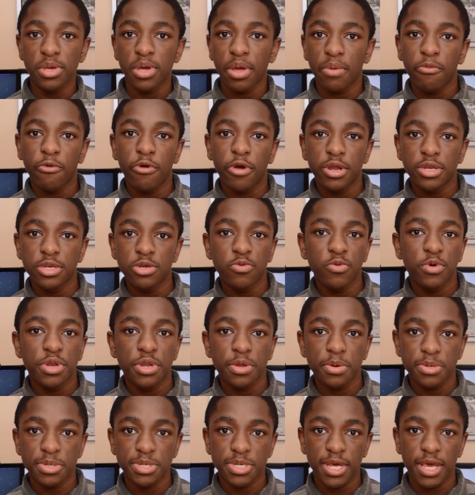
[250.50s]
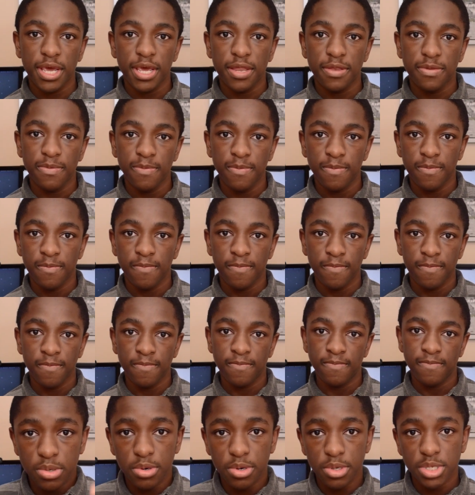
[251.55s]
the upgrade to Windows 10.
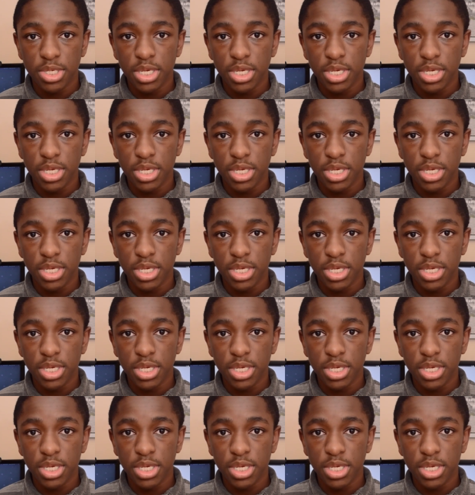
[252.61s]
So to